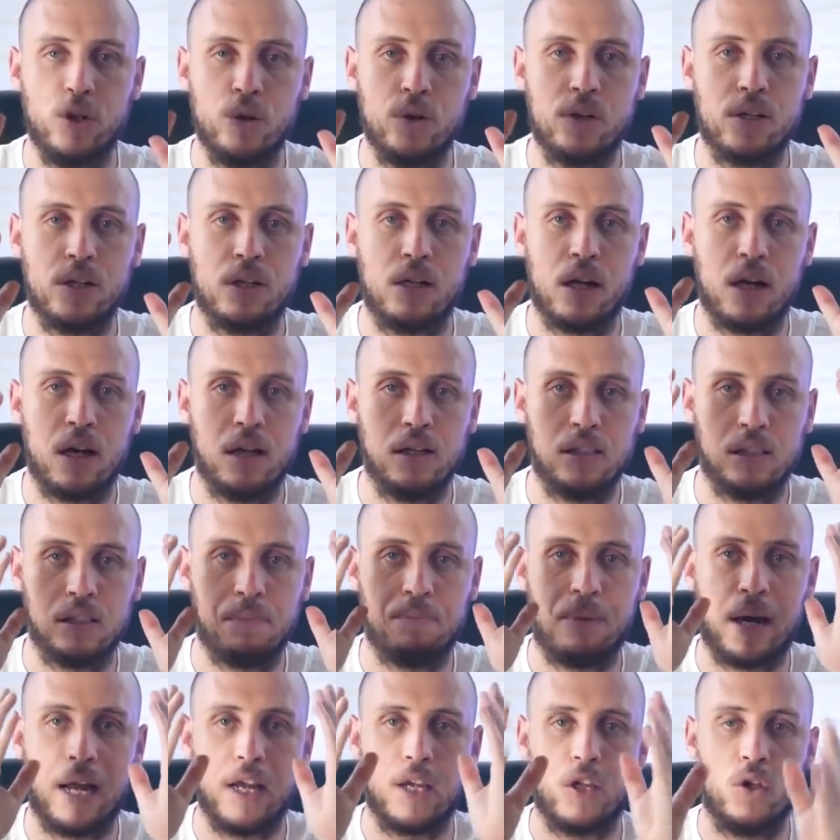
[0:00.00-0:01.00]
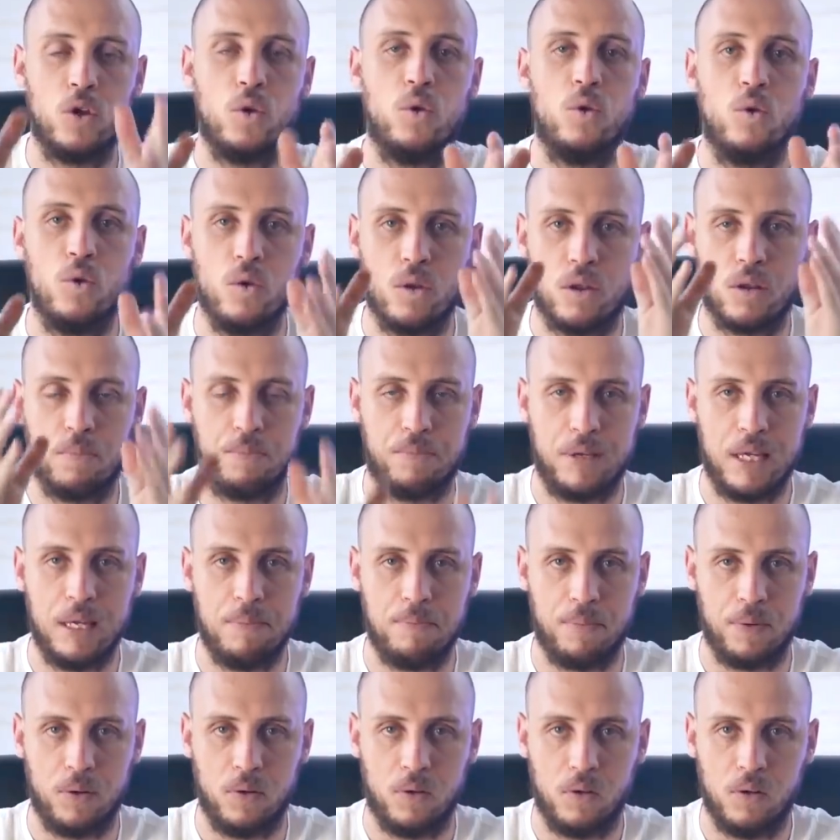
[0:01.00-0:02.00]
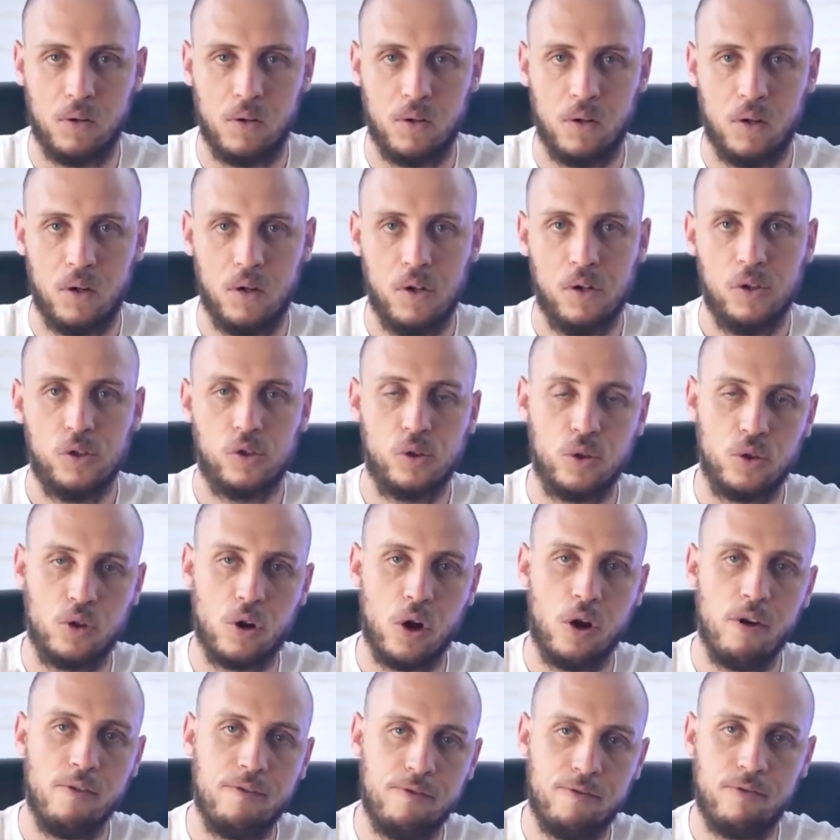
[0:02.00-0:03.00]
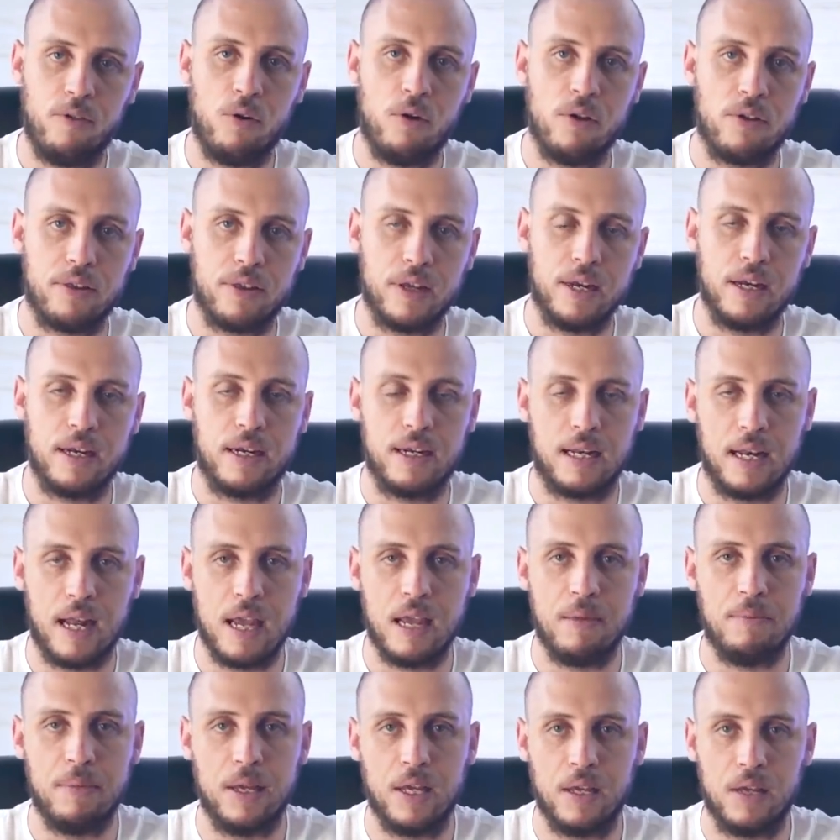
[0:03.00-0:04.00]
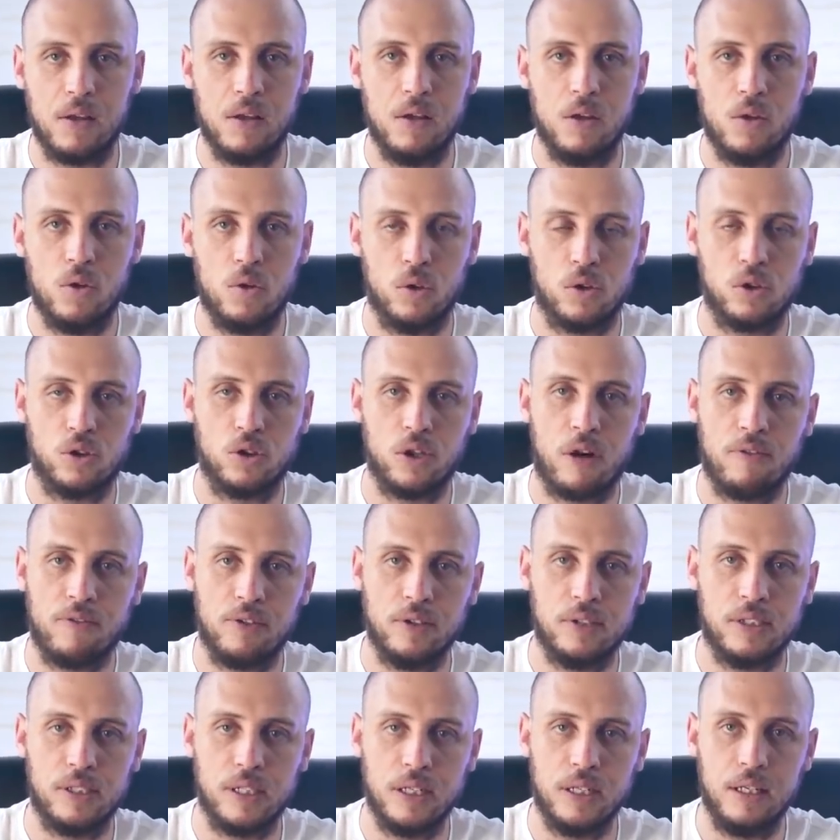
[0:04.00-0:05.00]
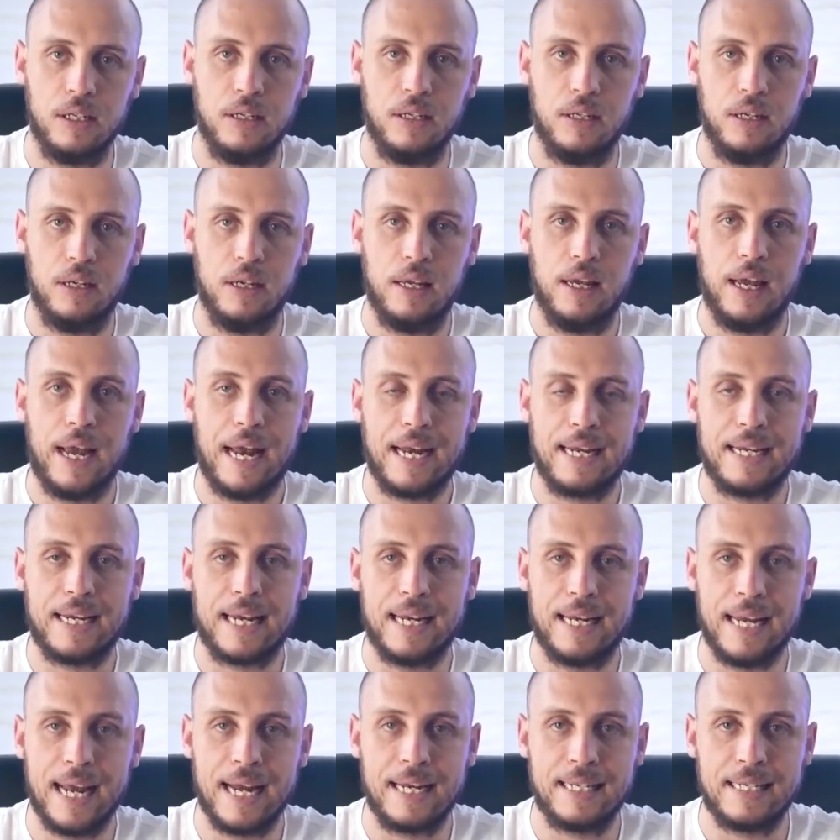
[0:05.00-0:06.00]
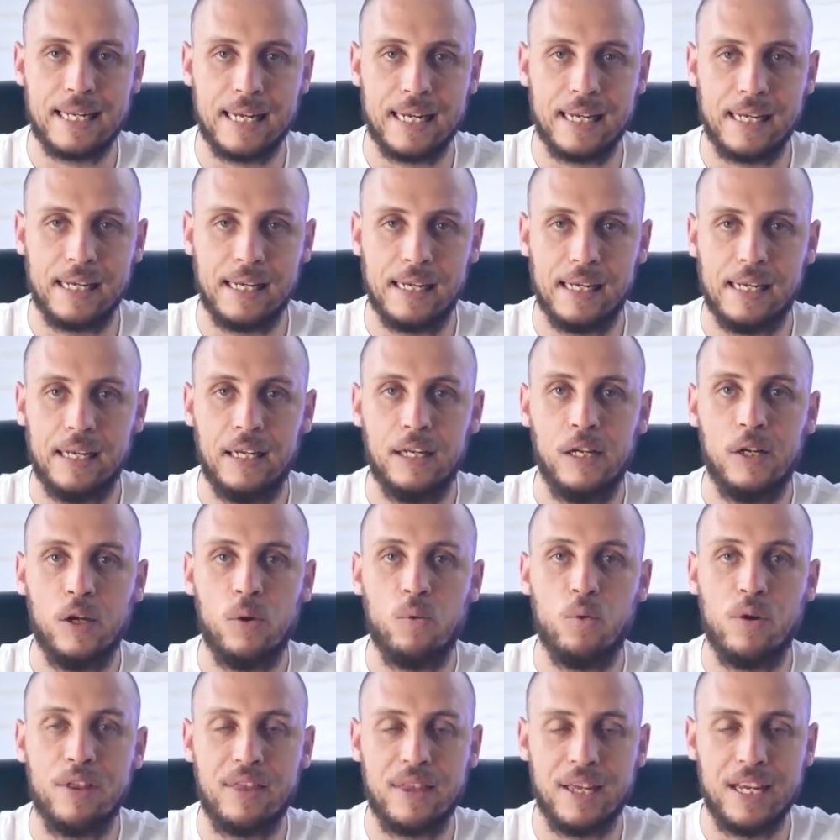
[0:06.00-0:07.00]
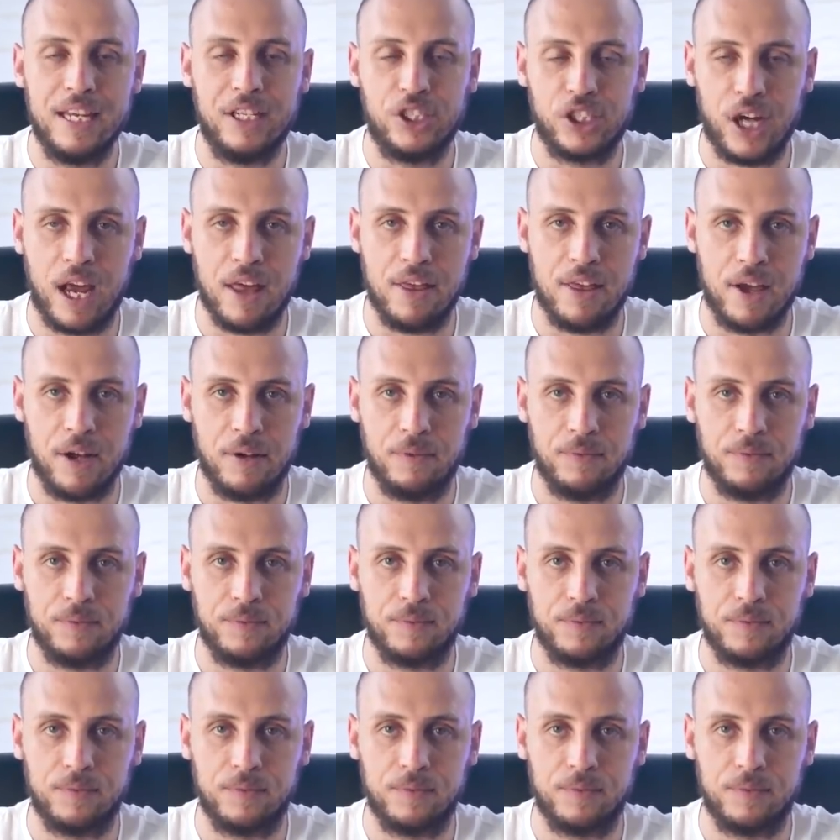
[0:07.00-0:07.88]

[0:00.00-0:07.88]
utilized by you, the people, to go forth in claiming your sovereignty and connecting with each other.